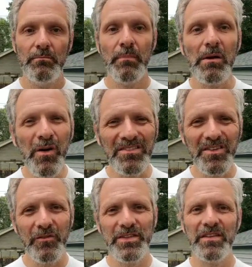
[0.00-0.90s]
Mike wants to
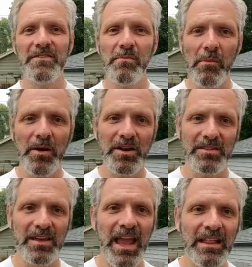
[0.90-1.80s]
know if it's a small
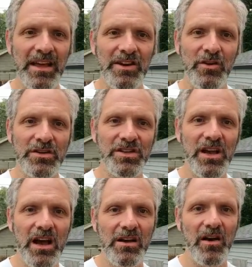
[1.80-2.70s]
market thing. LA, New York,
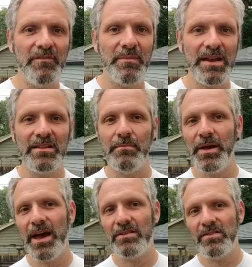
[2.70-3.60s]
Chicago have made it in the
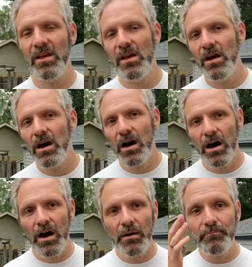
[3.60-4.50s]
past.
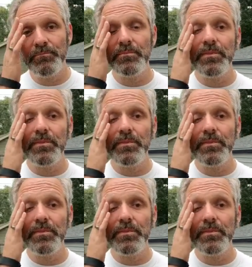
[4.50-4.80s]
I